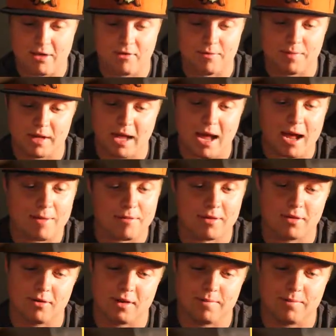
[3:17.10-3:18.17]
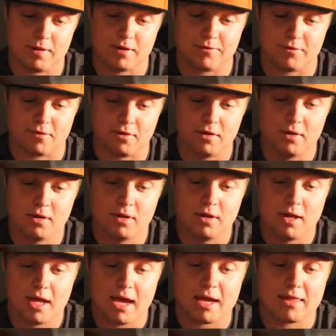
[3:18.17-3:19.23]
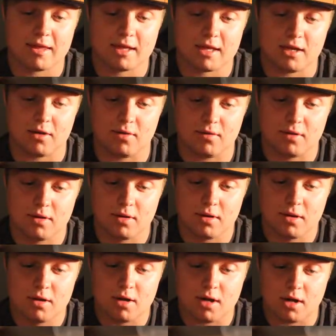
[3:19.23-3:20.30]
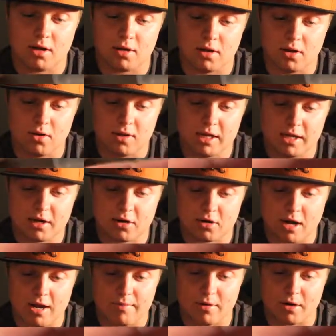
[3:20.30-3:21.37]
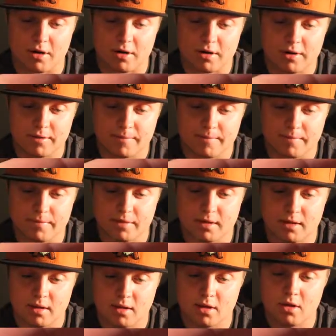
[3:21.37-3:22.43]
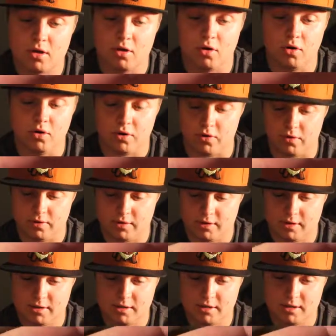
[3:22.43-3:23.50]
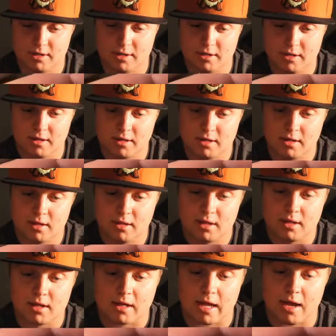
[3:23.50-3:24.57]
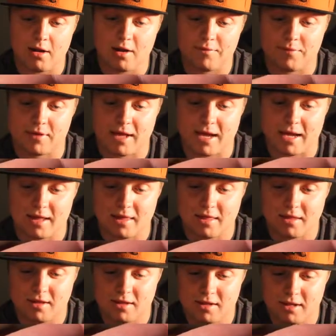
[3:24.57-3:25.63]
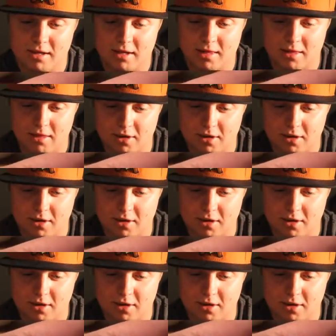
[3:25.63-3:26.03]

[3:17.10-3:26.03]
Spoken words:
That would be absolutely beautiful. Execute. Alolan Grimer. Hoodoo, Karrablast, he's a